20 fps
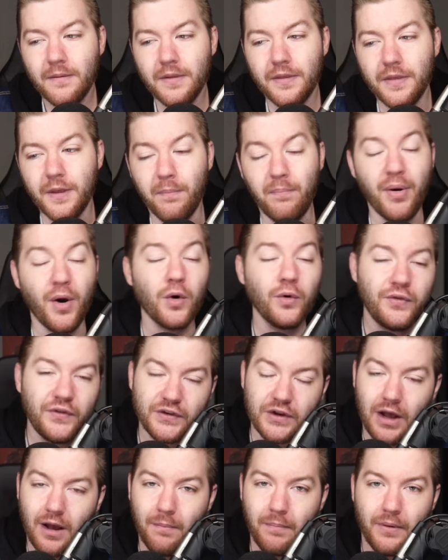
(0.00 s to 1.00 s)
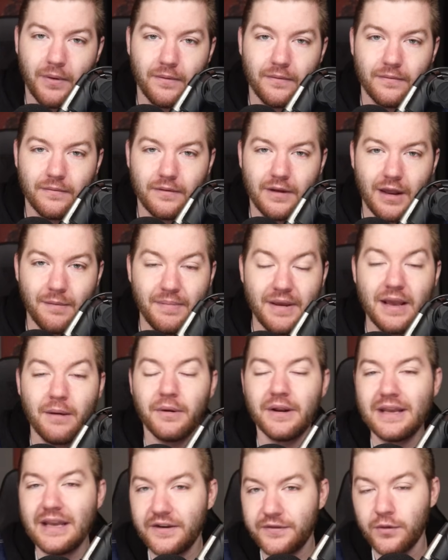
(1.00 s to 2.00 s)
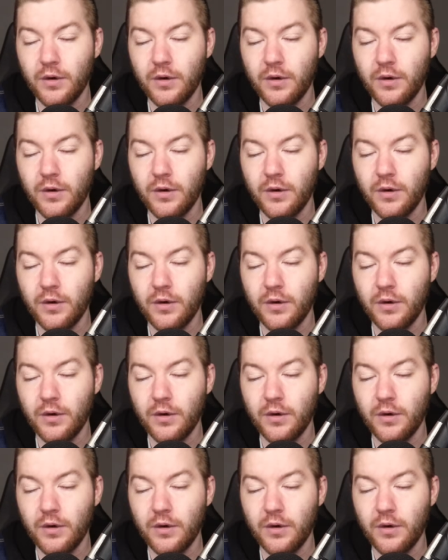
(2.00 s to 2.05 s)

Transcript: the post up and being able to get